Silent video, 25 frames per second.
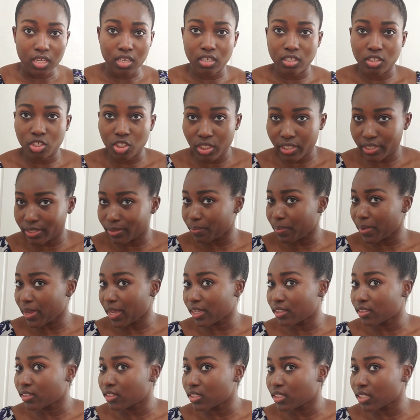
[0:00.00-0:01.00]
It just
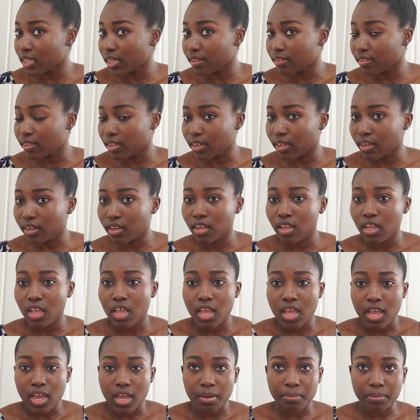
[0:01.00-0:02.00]
depends. I think
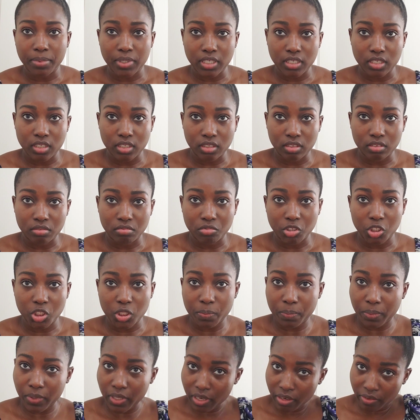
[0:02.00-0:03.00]
I'm gonna
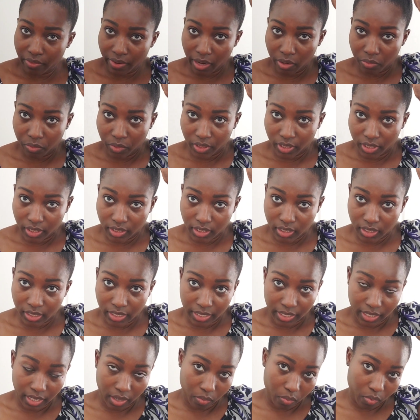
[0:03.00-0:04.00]
just play around with it till
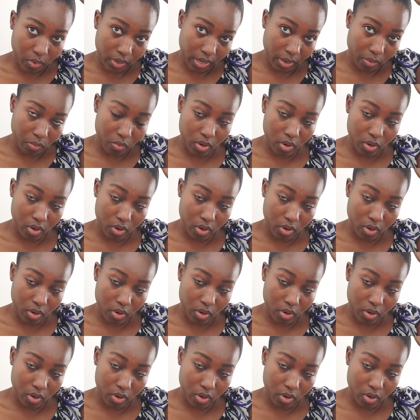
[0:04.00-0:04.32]
I get what I